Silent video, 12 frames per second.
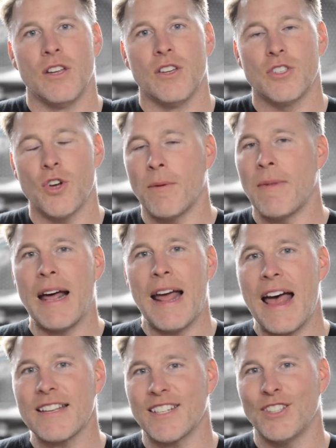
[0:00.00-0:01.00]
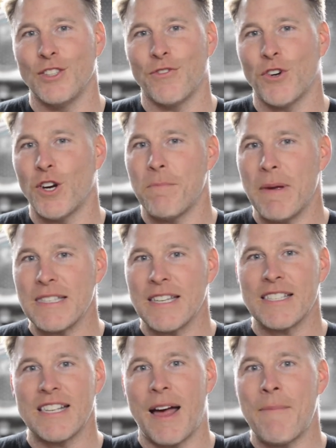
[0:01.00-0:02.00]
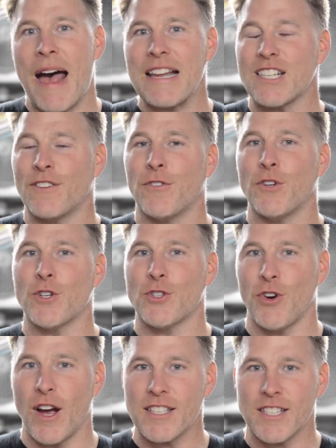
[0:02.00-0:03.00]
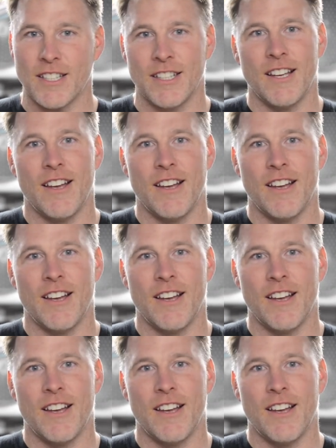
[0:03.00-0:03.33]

So I'm not asking you for your business, I'm asking for your trust.